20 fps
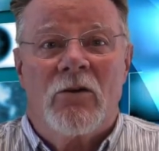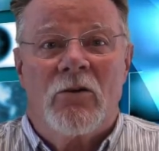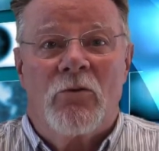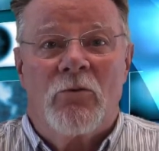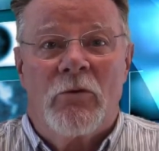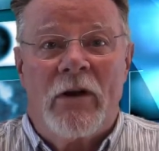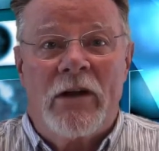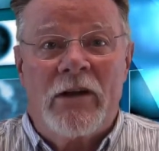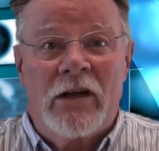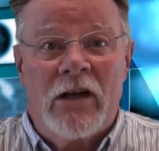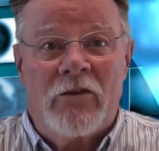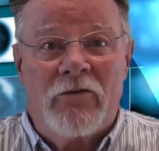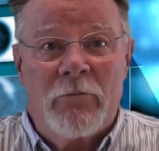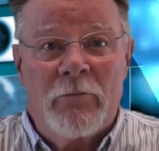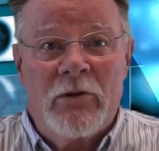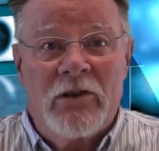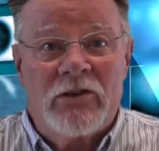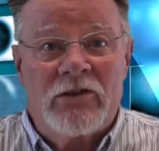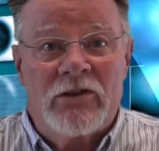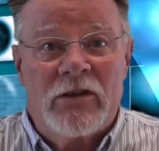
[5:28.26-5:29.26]
When
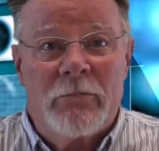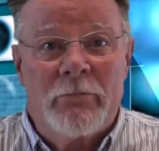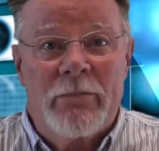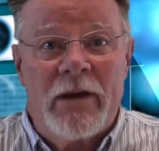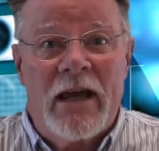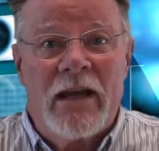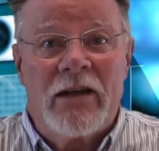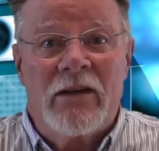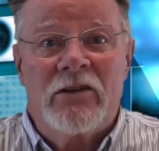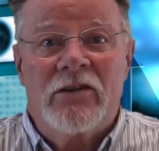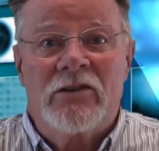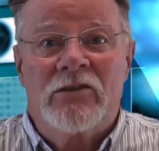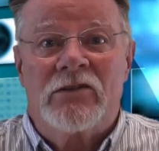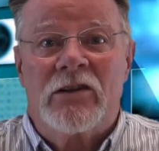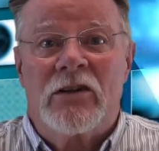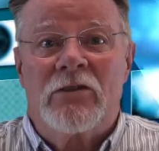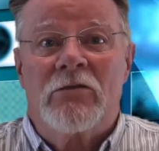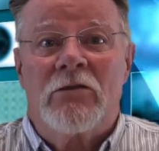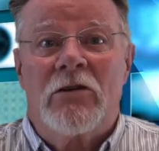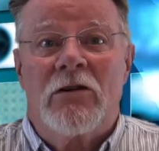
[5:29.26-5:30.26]
governments abandon
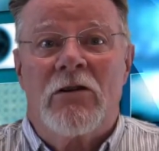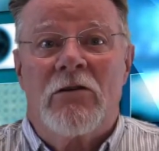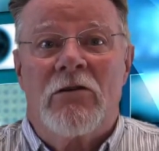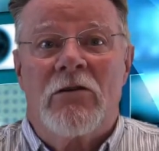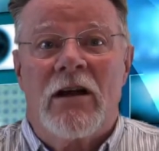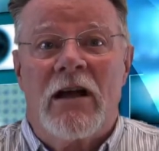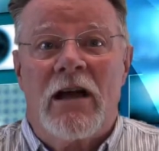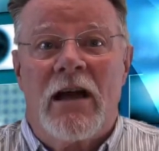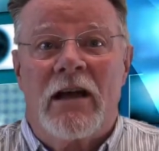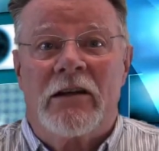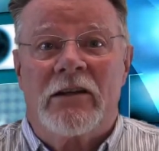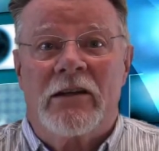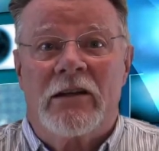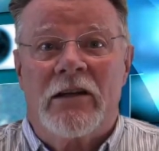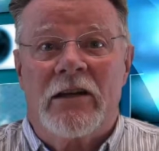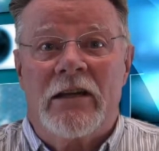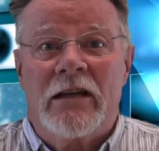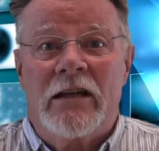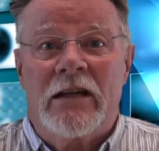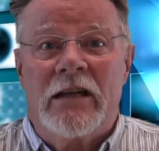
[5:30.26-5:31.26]
so
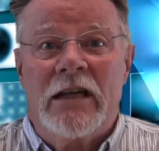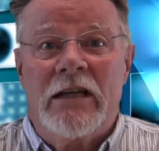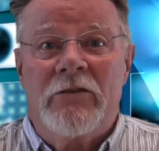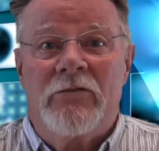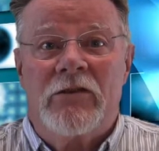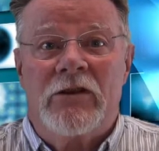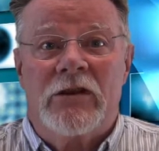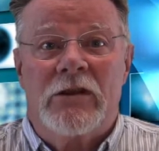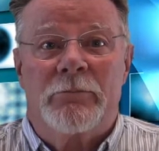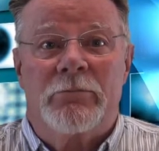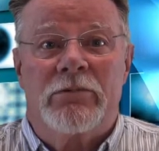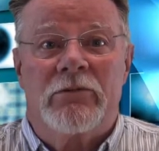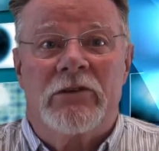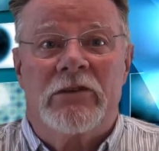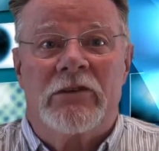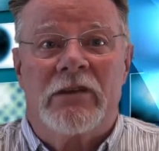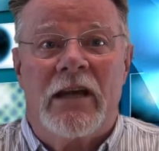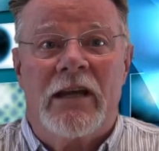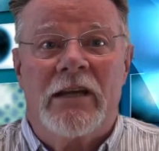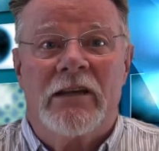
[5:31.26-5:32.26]
wholeheartedly even the
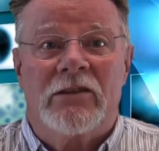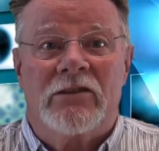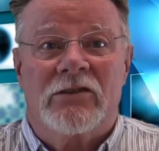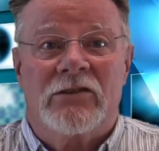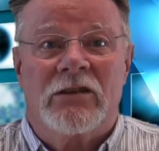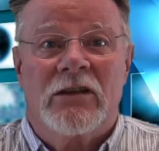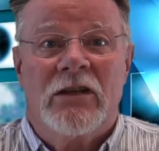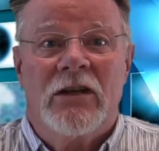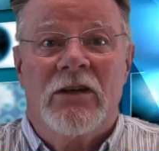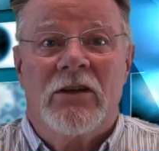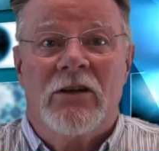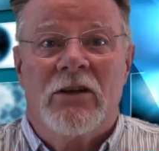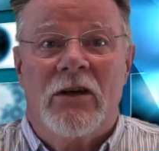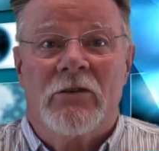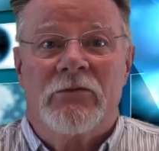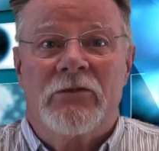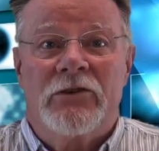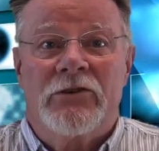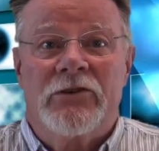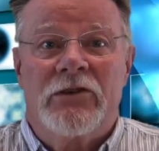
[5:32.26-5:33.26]
pretense
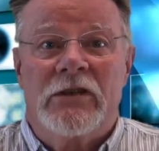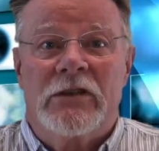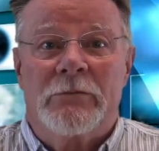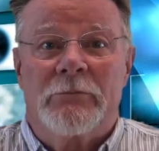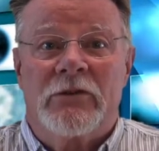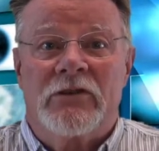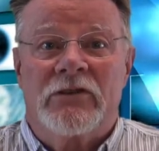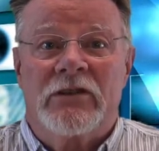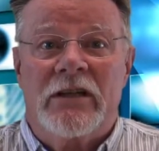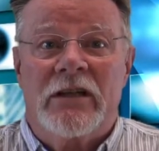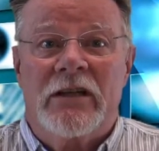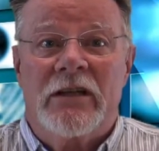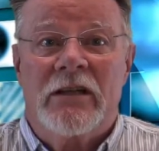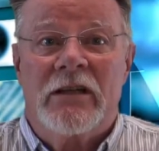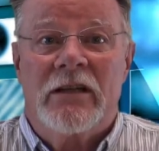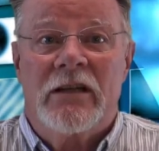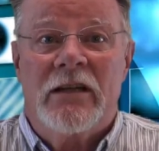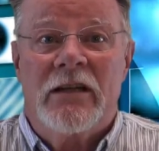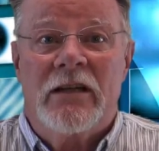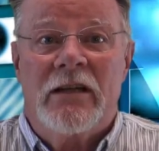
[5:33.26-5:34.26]
of legitimacy
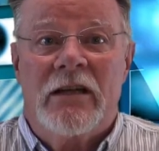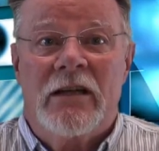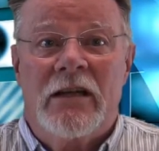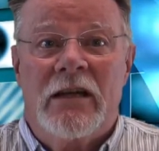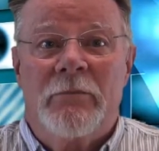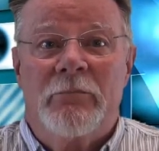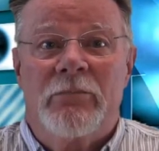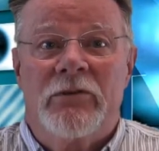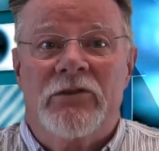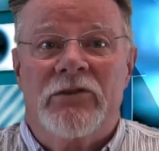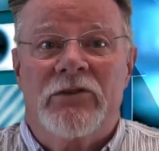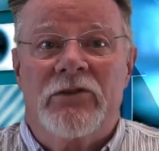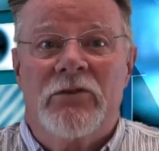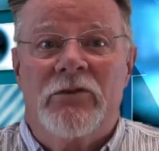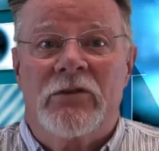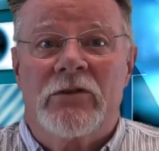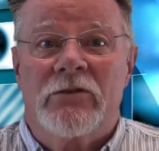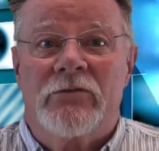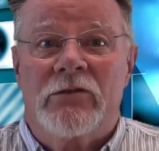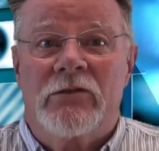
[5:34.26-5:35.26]
in
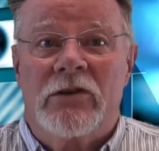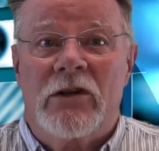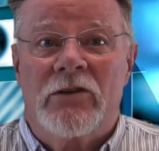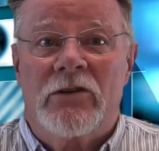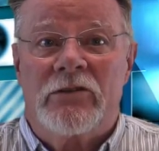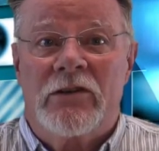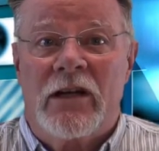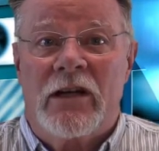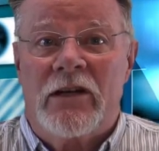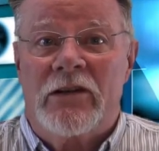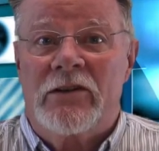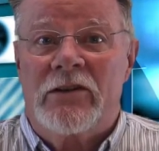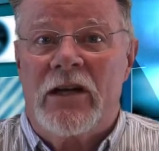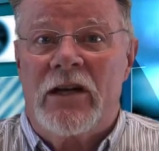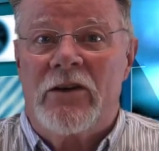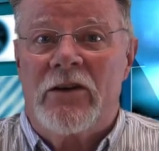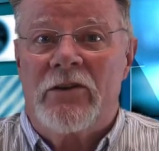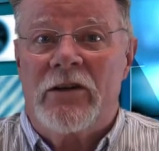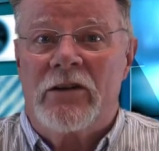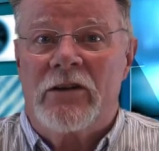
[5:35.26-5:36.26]
pursuit of
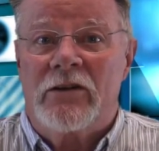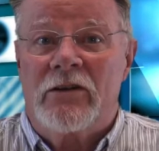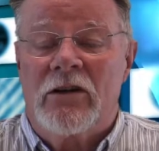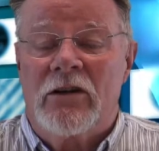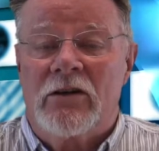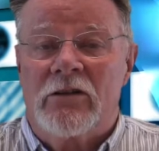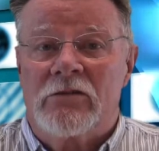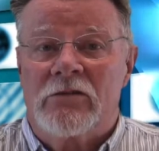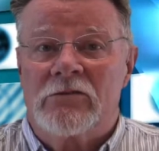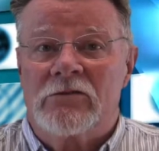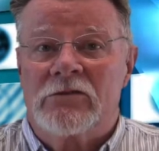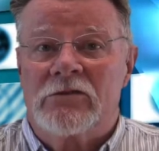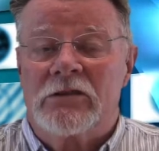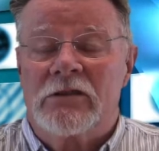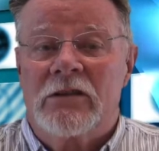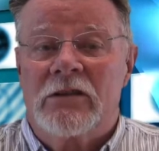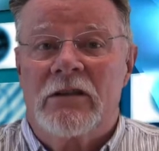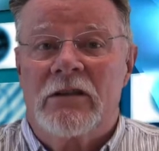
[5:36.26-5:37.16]
totalitarian goals,